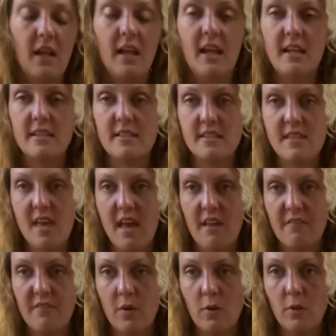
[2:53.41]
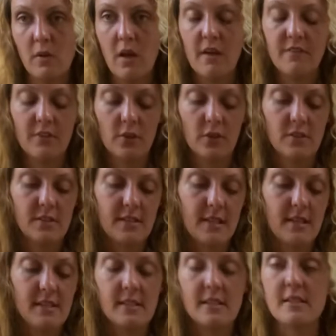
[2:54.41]
It's their fault. I've lost
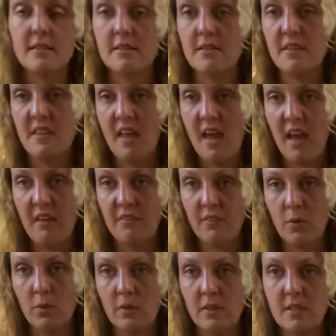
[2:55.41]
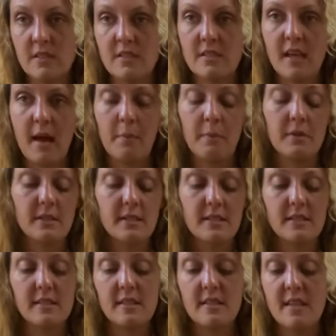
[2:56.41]
this. It's their fault. This has happened.
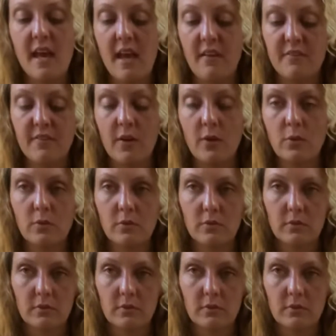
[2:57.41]
It's their fault.